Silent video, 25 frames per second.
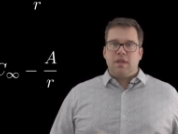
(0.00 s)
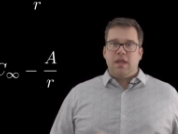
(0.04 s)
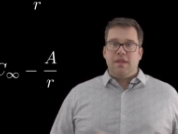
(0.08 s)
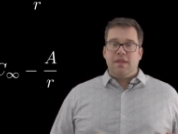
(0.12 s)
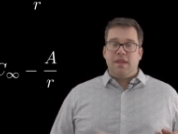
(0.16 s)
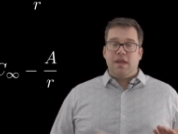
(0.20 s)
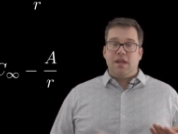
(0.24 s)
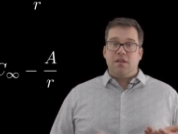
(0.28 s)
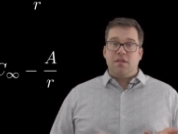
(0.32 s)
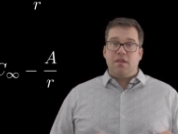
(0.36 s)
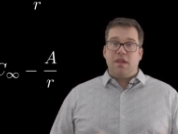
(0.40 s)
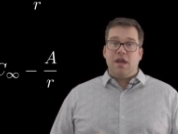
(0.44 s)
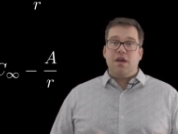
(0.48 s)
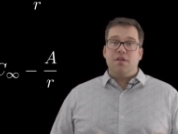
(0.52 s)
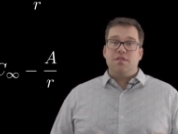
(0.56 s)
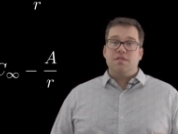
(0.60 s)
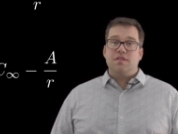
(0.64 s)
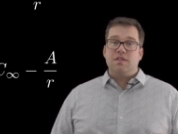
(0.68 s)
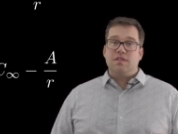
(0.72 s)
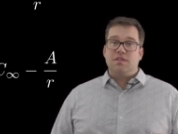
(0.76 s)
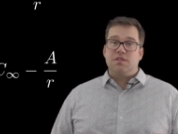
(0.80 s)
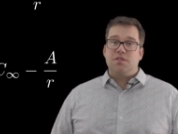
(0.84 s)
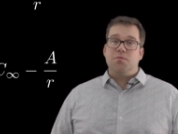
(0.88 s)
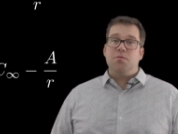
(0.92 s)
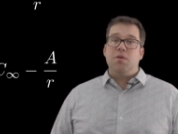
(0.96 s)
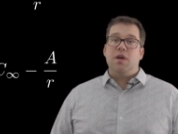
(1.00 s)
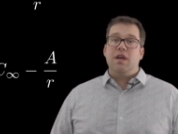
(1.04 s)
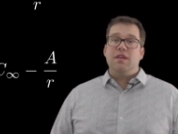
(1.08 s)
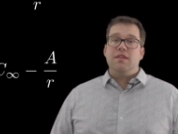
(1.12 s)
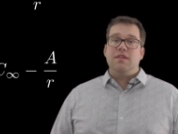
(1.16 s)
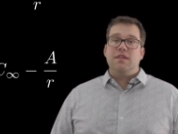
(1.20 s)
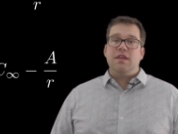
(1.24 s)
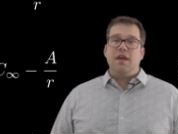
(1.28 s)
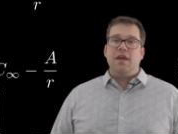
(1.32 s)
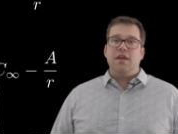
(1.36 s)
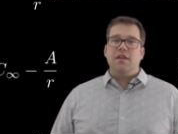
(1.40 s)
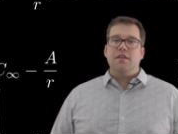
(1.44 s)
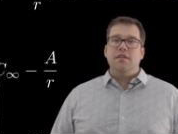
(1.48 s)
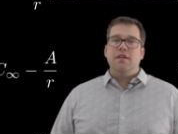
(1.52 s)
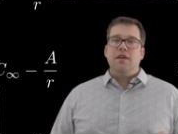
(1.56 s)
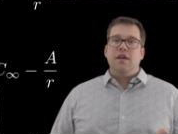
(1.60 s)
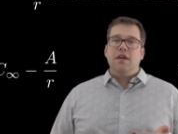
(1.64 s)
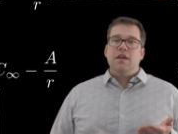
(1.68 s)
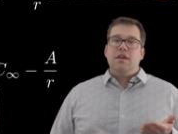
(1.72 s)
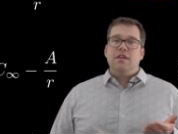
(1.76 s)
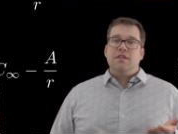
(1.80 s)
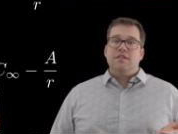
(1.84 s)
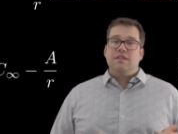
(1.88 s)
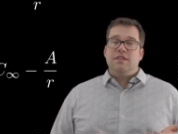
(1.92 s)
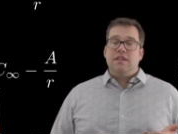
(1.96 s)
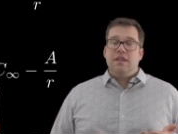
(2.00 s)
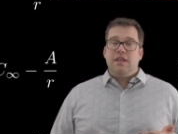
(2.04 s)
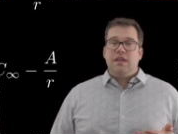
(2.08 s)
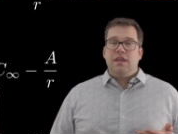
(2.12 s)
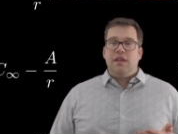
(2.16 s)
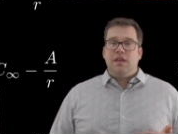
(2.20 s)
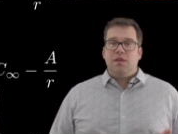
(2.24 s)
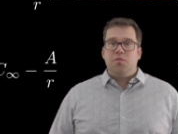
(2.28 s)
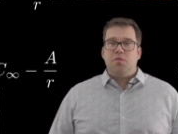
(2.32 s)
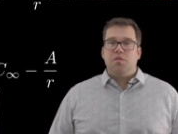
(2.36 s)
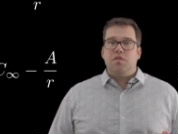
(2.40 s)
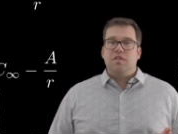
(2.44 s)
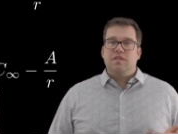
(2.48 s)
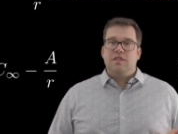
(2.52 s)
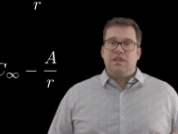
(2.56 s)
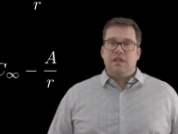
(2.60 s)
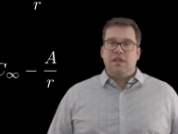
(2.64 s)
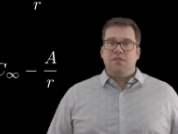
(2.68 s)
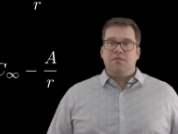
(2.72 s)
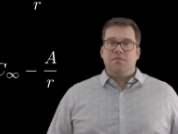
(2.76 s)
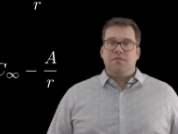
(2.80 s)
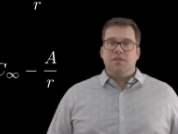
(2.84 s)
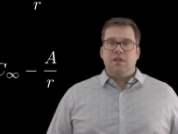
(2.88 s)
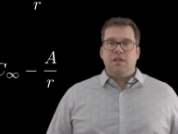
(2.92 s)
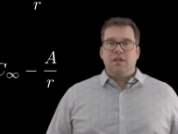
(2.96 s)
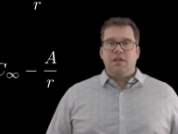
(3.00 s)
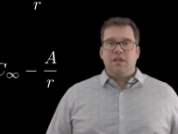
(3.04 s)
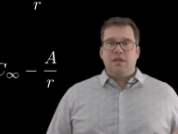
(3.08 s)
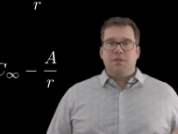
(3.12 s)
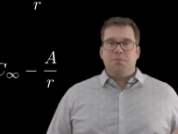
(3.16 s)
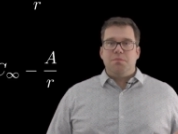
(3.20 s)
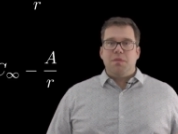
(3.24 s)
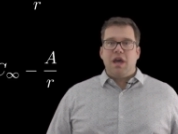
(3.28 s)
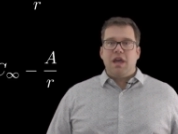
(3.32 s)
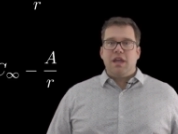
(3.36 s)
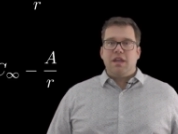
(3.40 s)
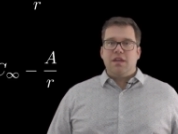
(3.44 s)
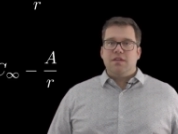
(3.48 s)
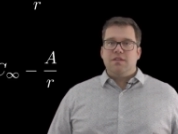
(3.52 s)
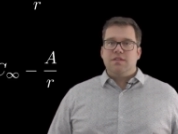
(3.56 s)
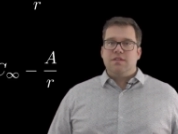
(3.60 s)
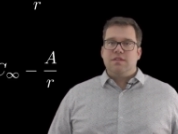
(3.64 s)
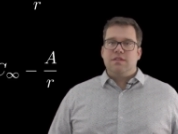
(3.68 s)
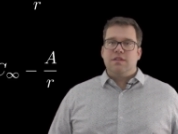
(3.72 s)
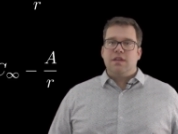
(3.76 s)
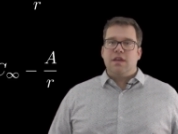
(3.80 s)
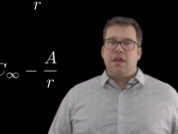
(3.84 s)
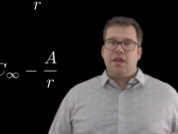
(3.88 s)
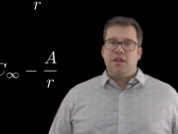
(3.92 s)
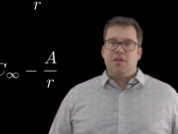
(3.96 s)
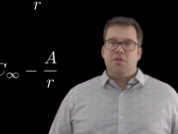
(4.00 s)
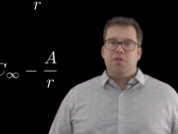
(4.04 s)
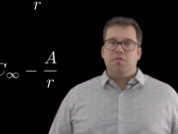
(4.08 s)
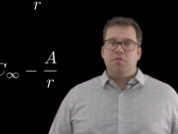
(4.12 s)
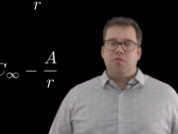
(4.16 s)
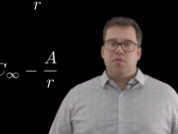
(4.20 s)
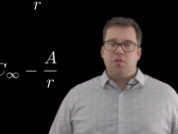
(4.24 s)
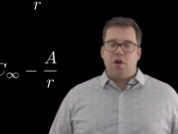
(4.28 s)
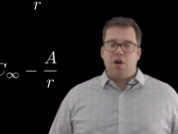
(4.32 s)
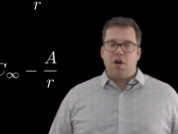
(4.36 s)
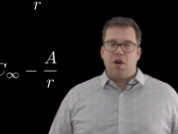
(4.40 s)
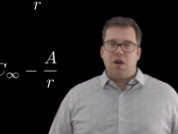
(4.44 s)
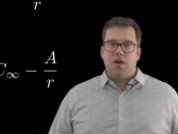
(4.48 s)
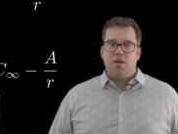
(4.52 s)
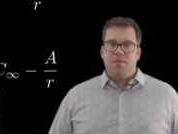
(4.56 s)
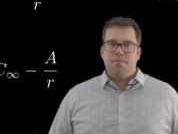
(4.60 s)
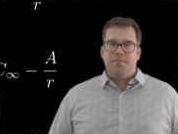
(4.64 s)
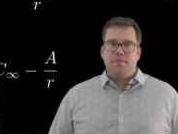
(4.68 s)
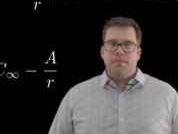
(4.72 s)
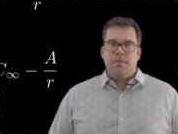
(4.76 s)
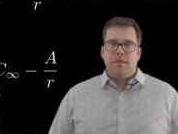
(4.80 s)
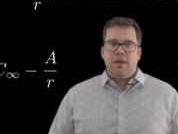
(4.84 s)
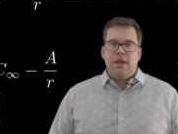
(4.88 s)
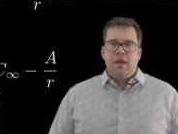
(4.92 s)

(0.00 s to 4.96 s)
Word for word: And that allows us to write then C equals C infinity minus A over R.